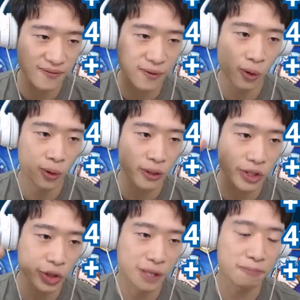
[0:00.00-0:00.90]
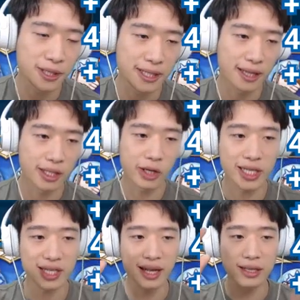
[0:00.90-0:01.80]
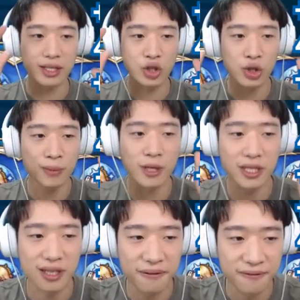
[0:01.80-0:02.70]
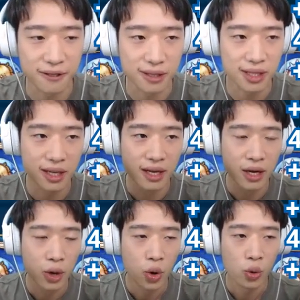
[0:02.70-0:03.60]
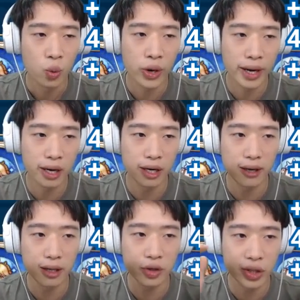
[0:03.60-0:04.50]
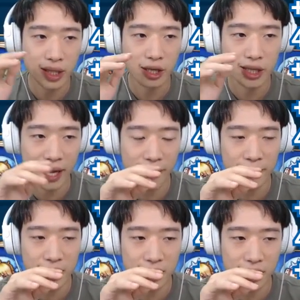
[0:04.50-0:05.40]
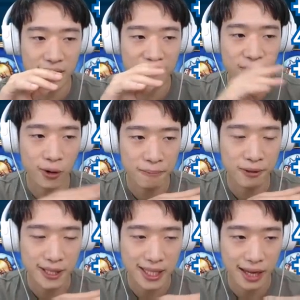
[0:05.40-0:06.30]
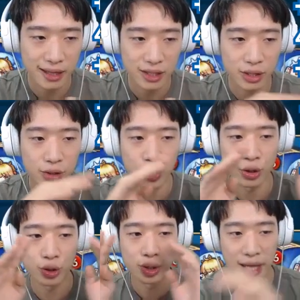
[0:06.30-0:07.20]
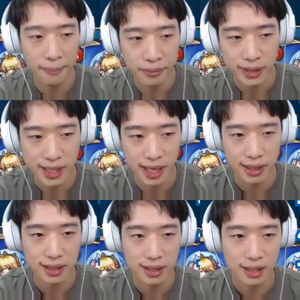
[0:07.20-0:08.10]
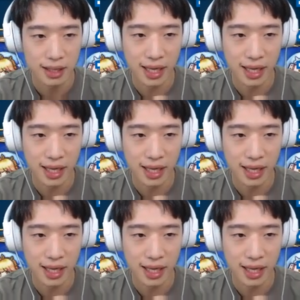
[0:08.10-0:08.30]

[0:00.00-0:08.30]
4 or 3%. So it's not too much different, where critical damage is 40% to 10%.